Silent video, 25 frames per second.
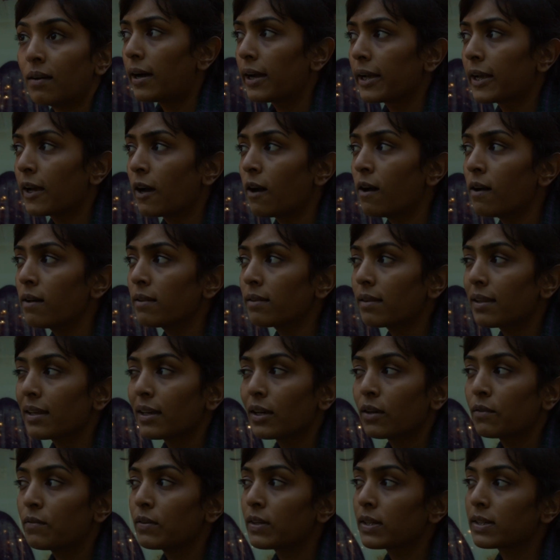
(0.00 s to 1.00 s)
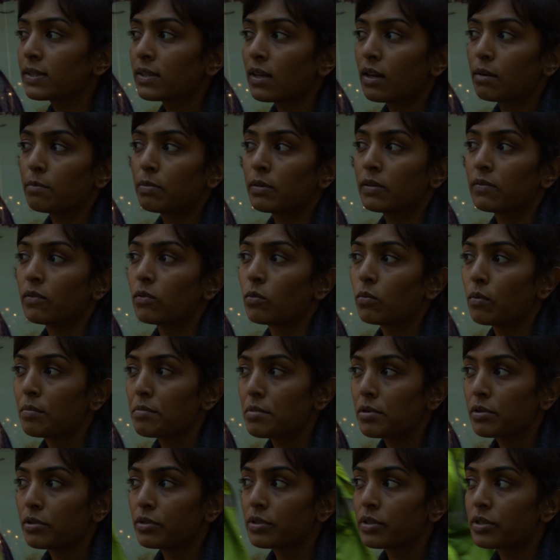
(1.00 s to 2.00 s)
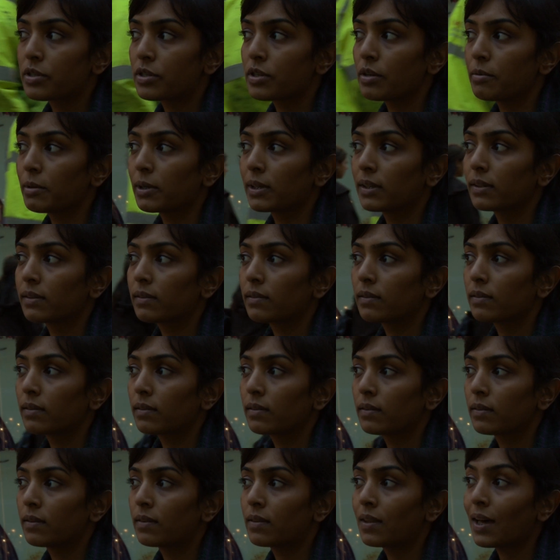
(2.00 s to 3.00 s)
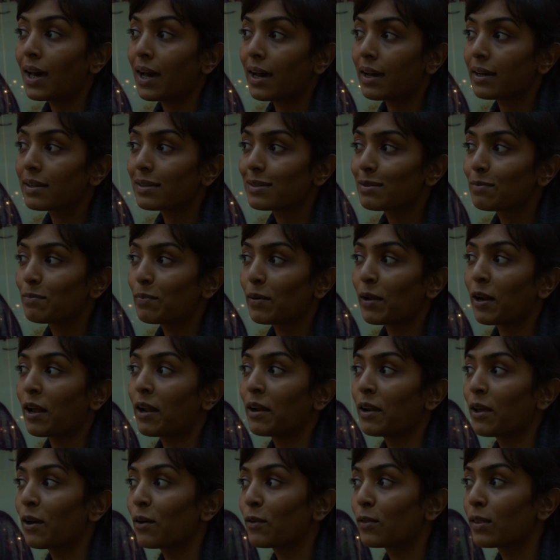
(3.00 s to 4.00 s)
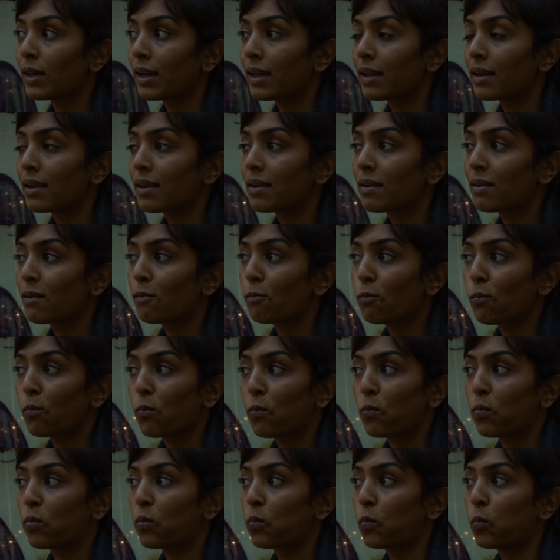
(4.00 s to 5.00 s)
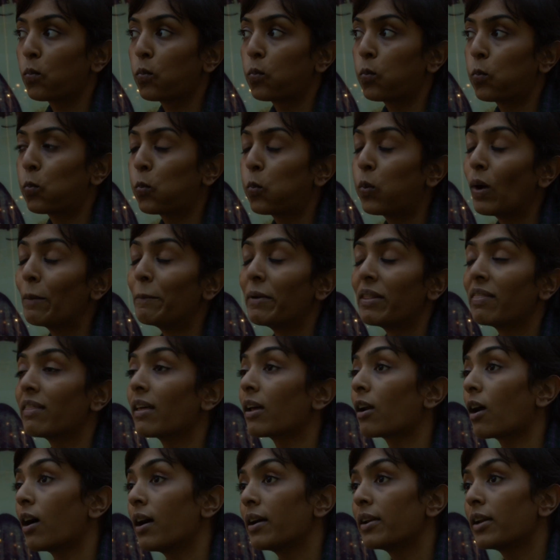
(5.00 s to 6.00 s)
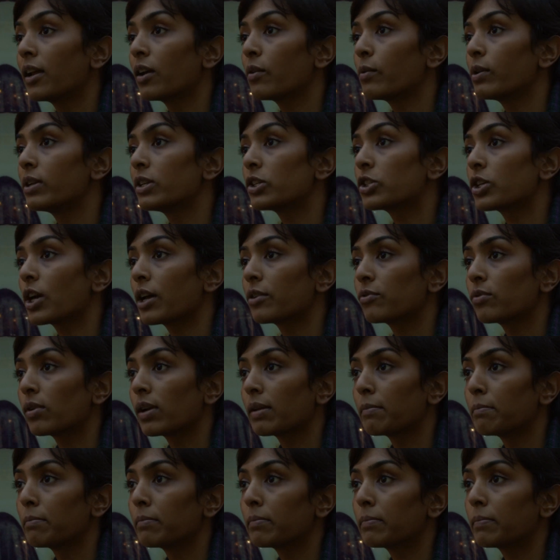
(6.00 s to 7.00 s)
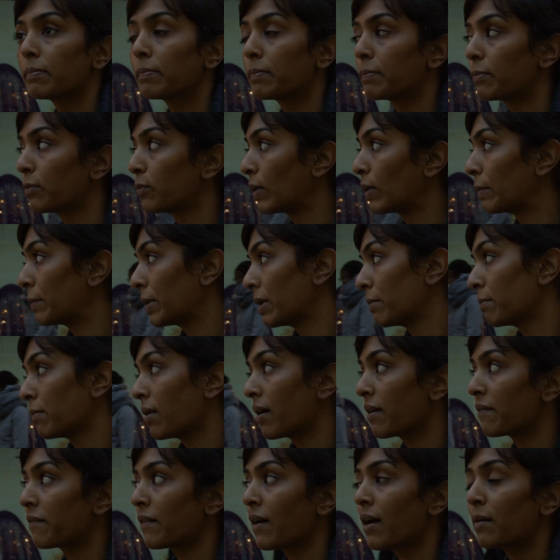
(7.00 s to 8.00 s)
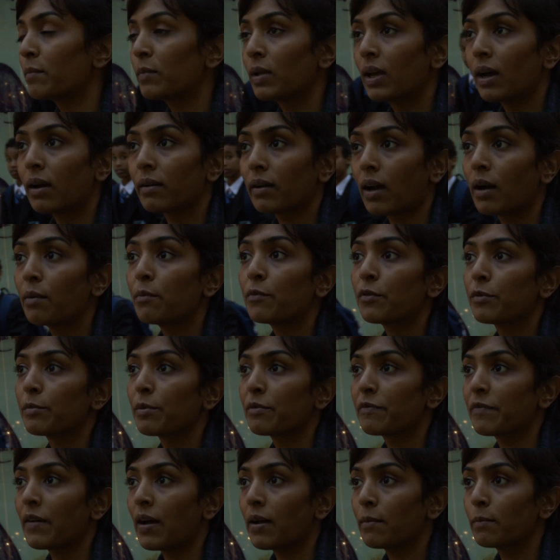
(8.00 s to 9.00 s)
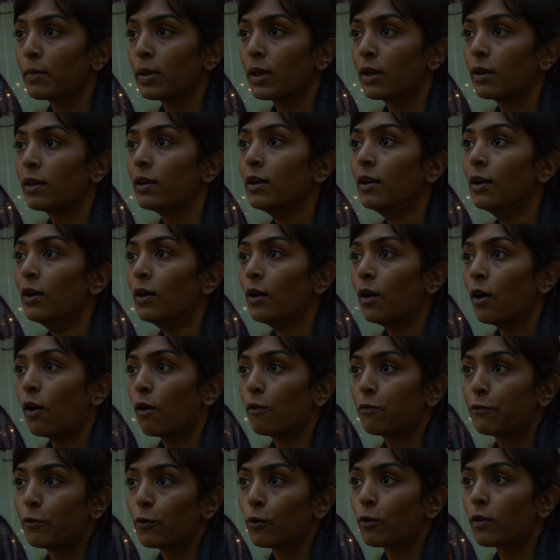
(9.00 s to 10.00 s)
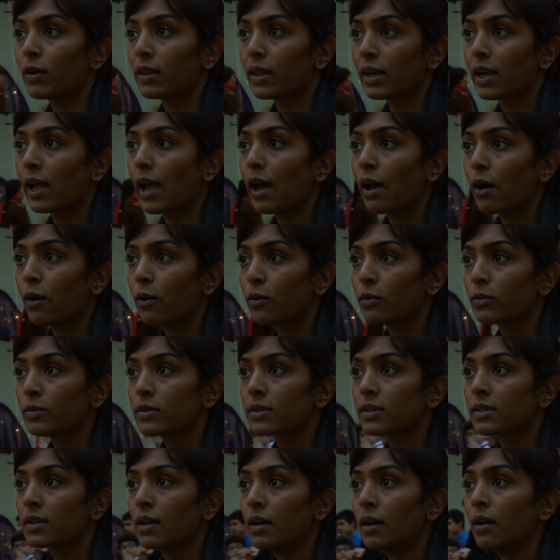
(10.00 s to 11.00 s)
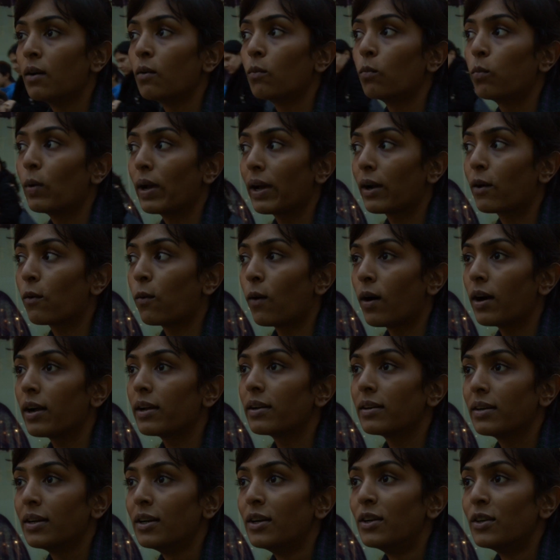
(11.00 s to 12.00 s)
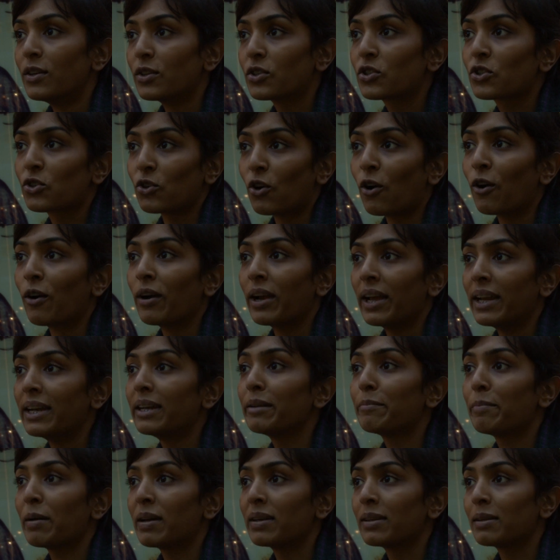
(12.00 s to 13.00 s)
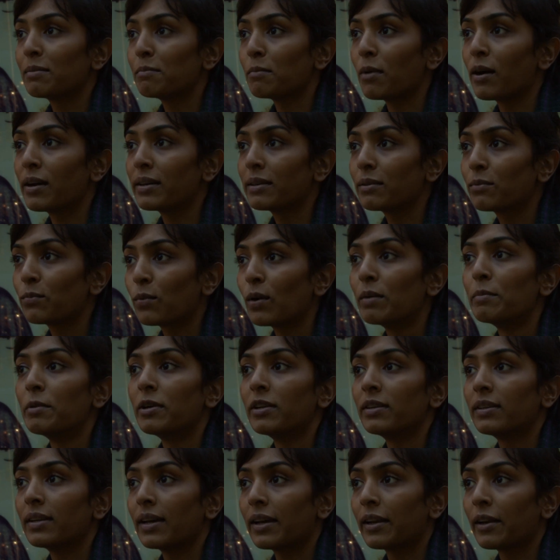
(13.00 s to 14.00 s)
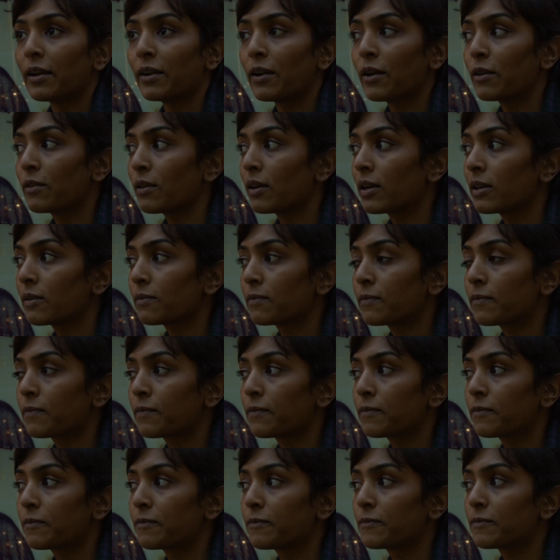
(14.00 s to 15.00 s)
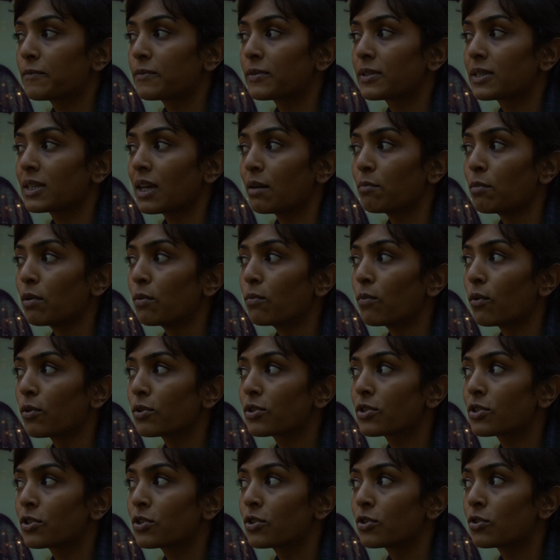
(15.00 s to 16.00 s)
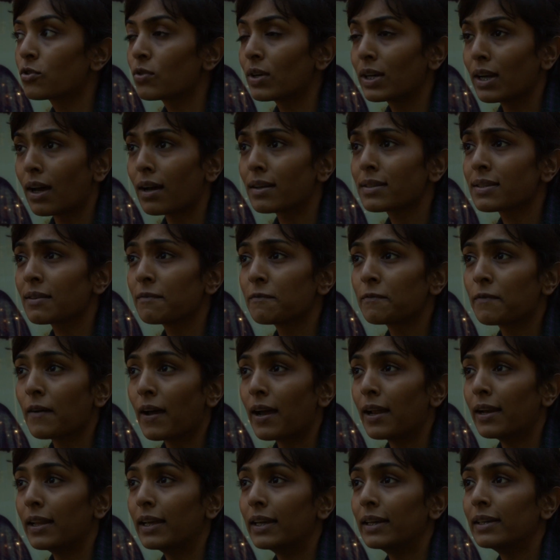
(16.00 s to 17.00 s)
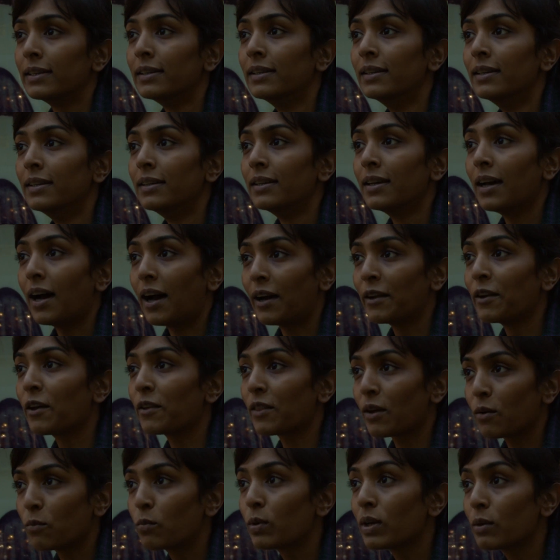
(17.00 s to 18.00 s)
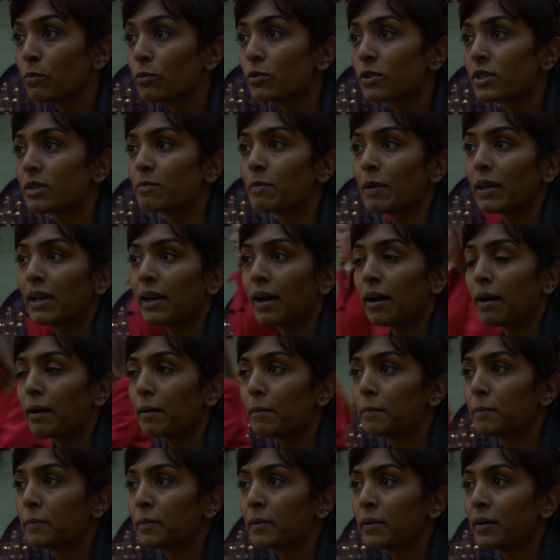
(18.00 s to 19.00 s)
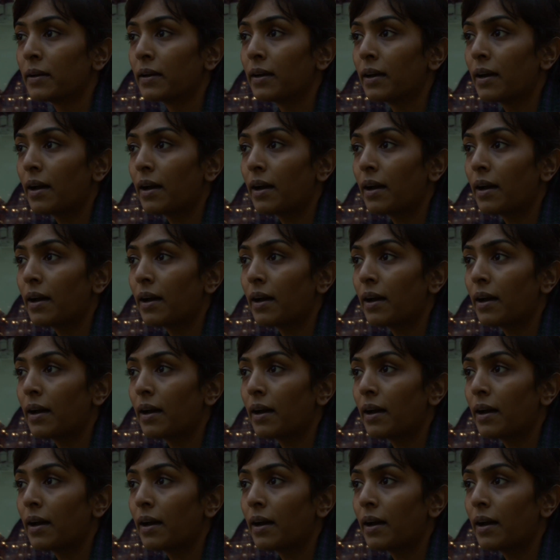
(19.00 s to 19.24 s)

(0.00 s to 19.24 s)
I can't think of an example of a woman who's doing that, but I know that women that I know in general, and the women in my family, I come from a family of four other girls, we're quite strong, independent-minded women, and I know that if someone was to treat us unfairly, I know that we would speak up.